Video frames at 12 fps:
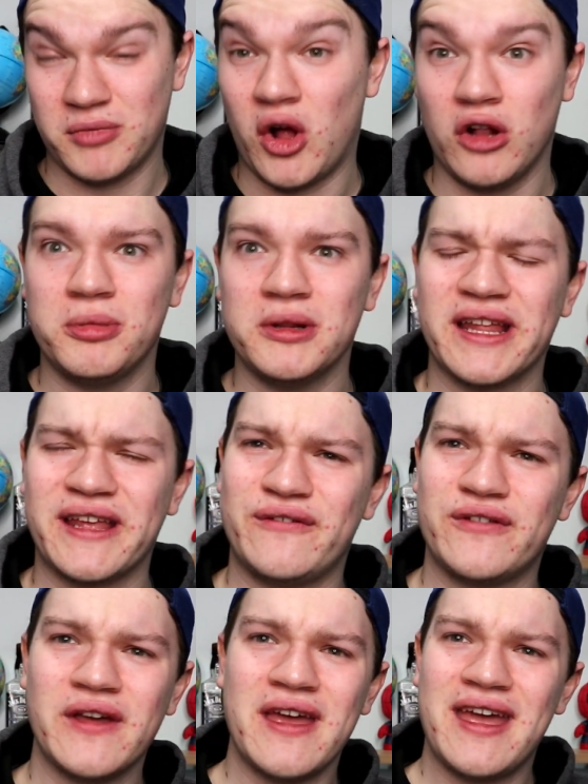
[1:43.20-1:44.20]
all
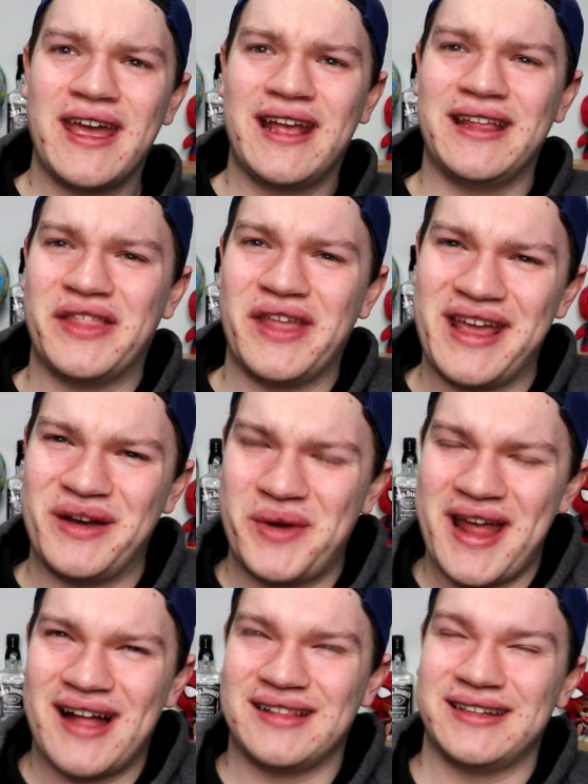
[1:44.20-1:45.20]
belief in
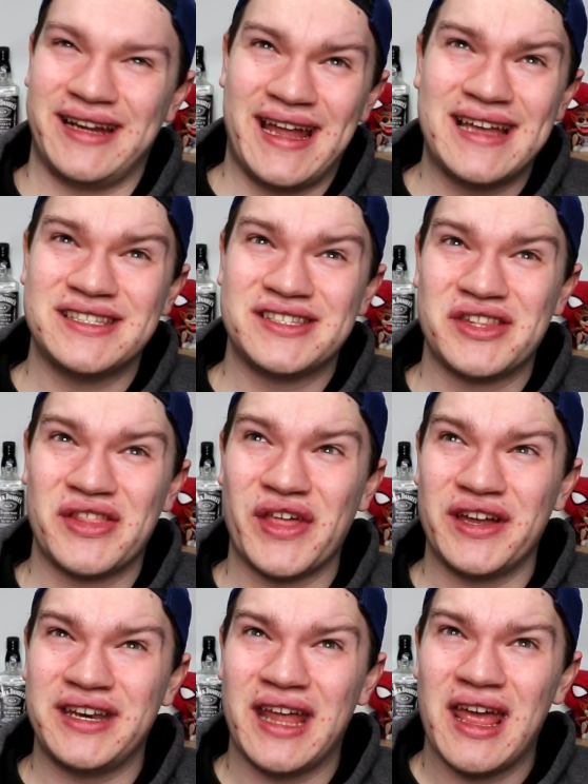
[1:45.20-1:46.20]
reality is
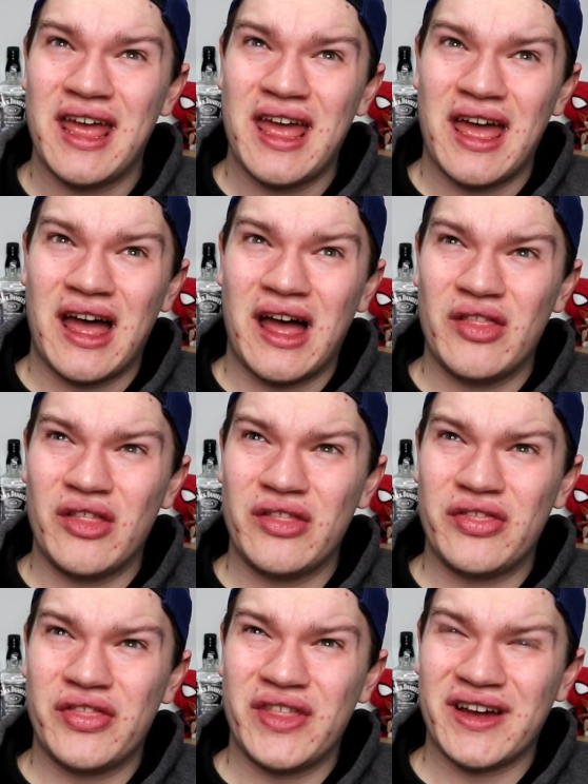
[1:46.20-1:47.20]
that
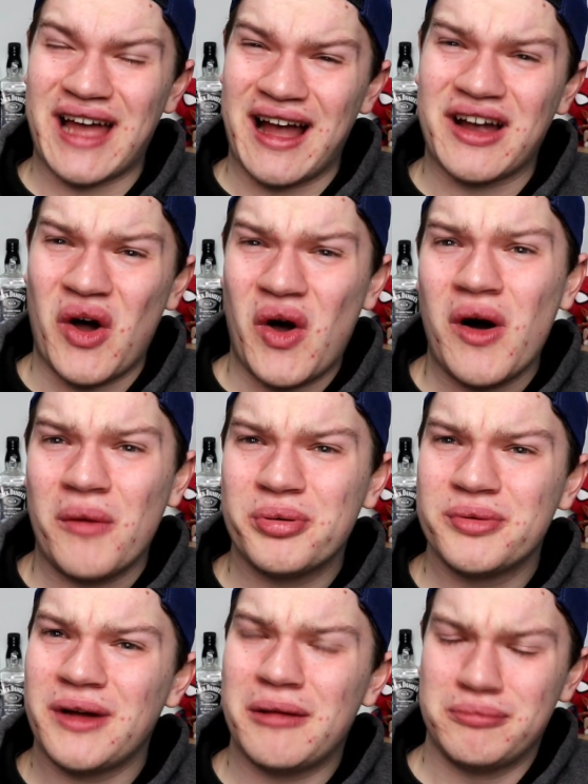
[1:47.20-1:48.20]

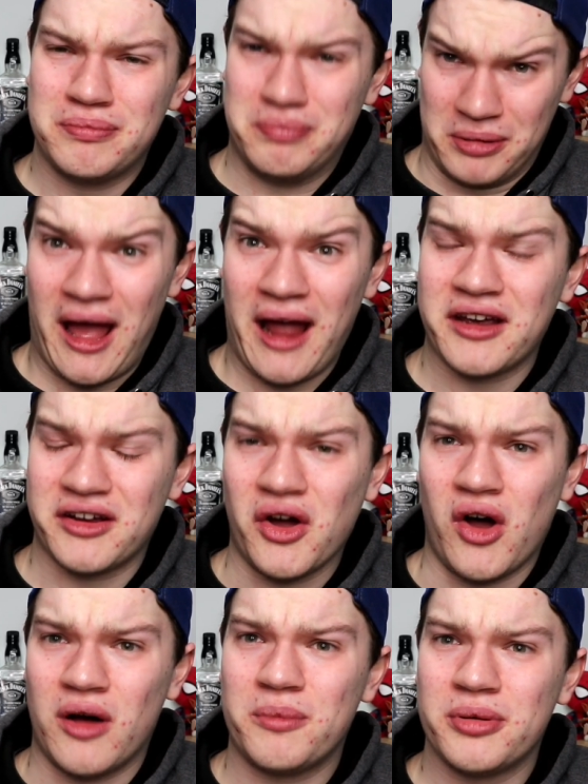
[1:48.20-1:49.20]
a black
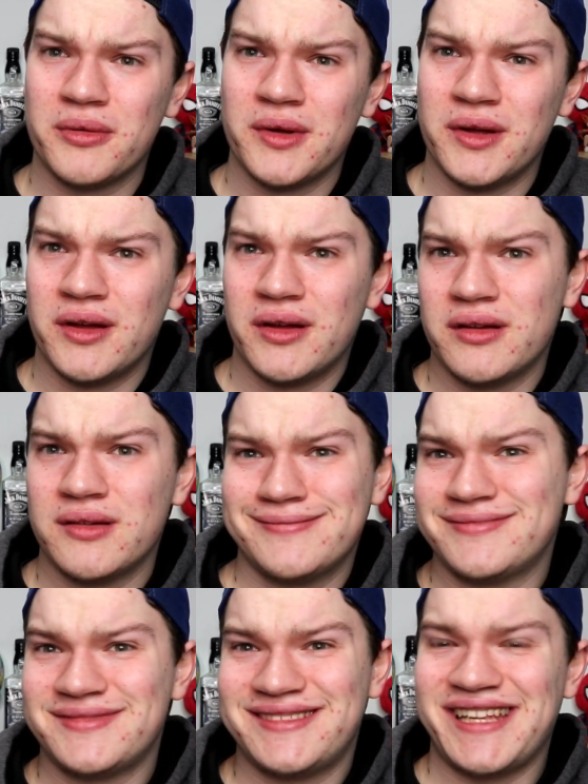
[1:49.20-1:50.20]
cop,
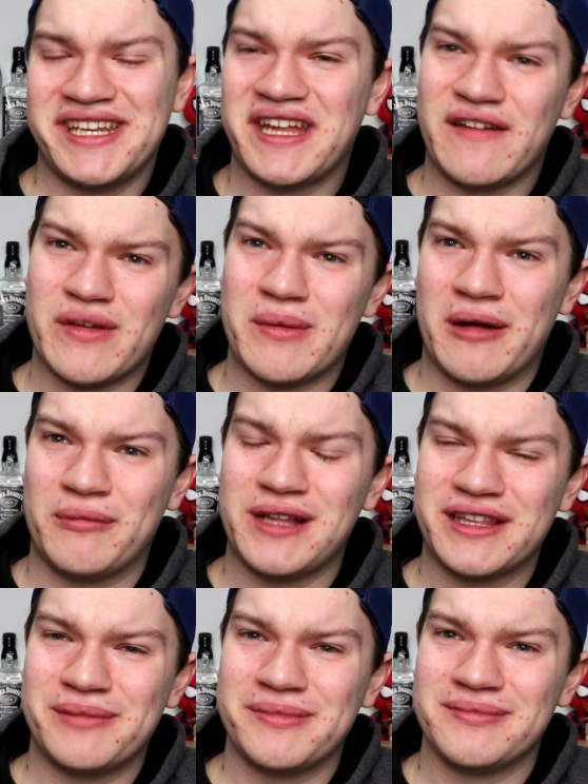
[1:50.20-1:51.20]
didn't give them up,
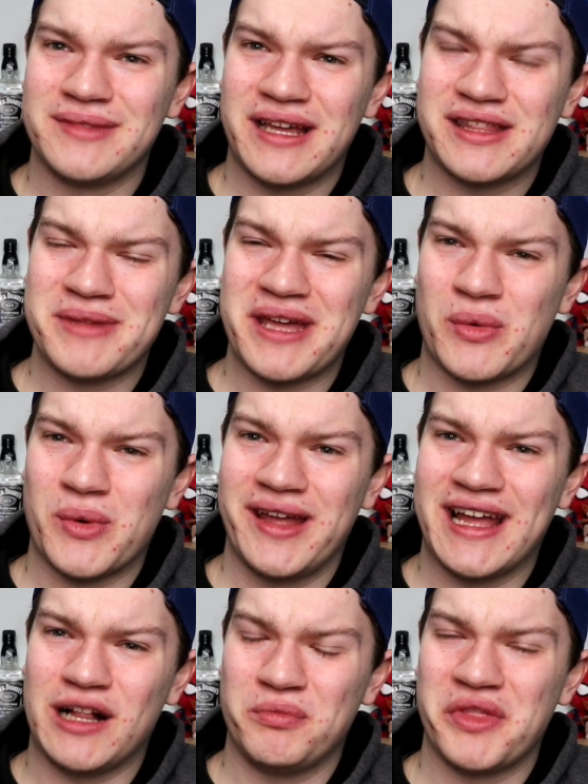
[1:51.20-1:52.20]
let them get
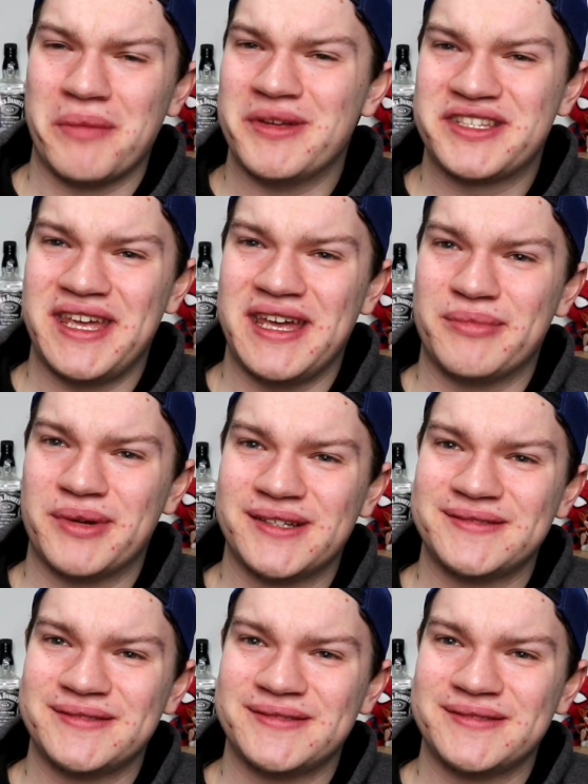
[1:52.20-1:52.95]
away, helped them escape.